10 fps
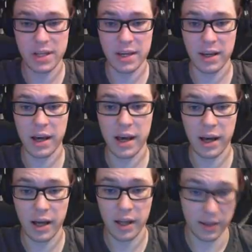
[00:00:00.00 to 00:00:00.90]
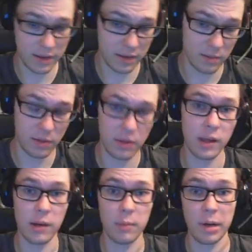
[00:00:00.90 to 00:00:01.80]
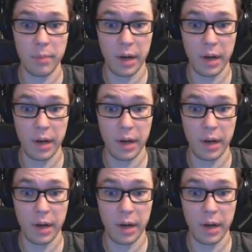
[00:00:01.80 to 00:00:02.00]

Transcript: see a car that I might